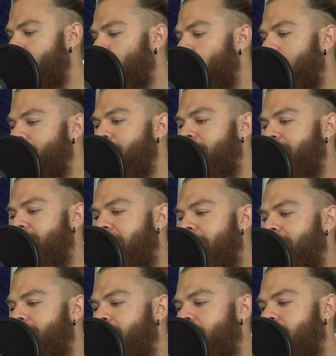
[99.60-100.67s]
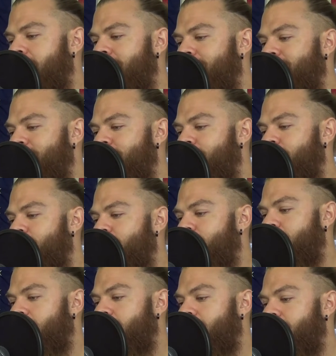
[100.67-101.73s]
one big name
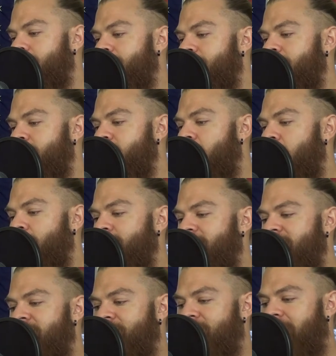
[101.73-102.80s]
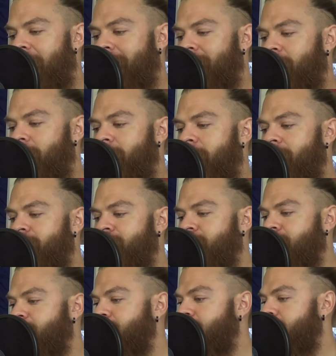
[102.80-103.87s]
to, you know, sniff it out a little bit.
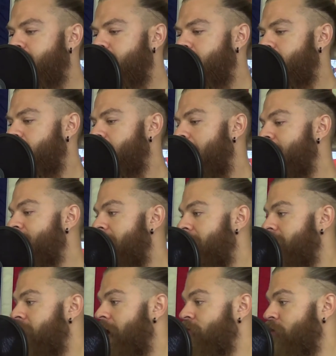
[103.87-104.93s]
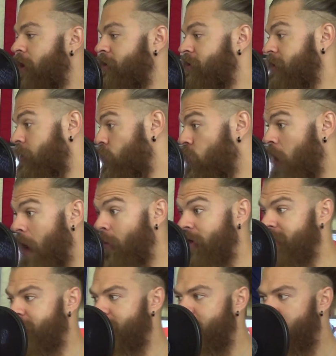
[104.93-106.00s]
And then everyone else is like, ooh, I
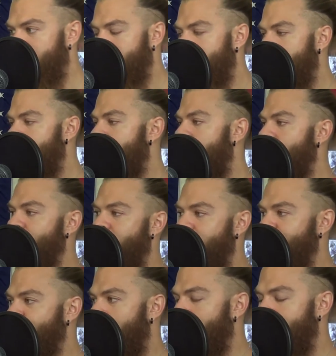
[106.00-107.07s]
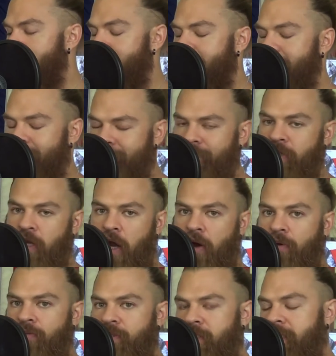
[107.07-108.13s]
want some too. And they jump in and, you
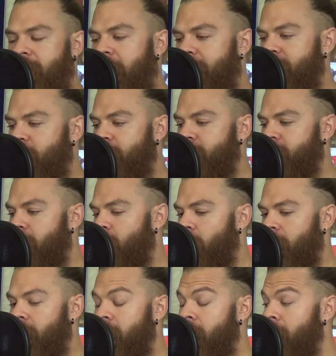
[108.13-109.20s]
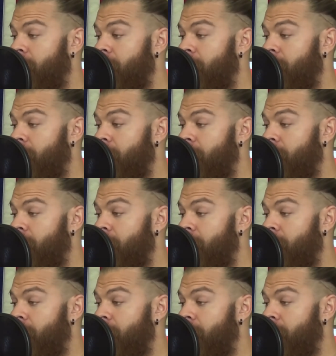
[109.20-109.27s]
know, it's got to start somewhere.